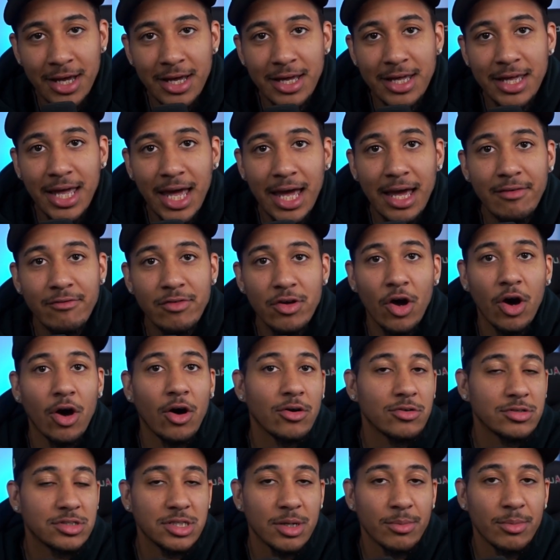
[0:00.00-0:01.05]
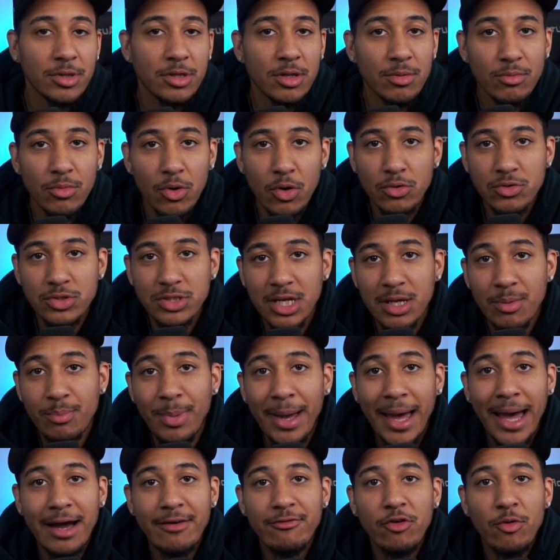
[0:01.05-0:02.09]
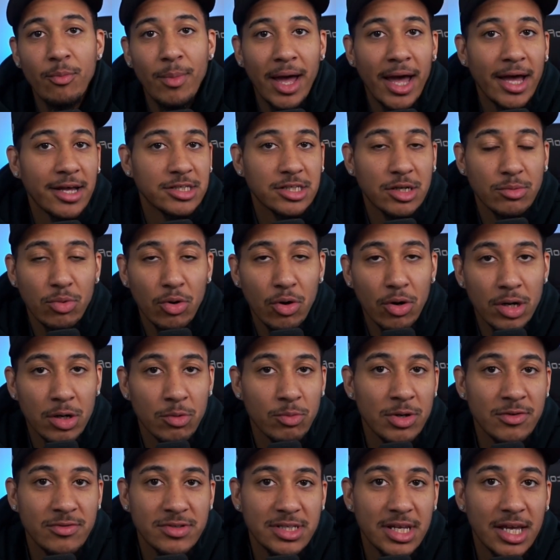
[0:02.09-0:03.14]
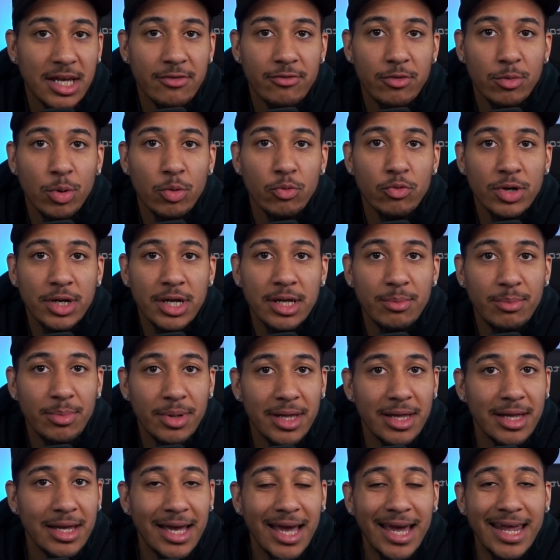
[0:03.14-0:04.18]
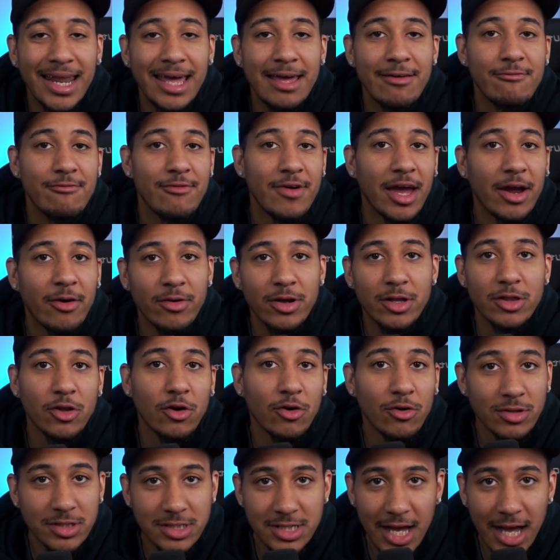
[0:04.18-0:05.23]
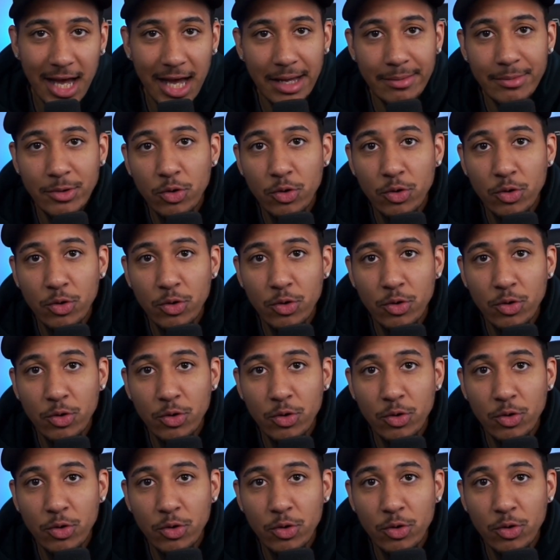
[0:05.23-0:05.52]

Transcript: gave y'all some of the most impactful basketball that we've seen from a rookie big in a very long time,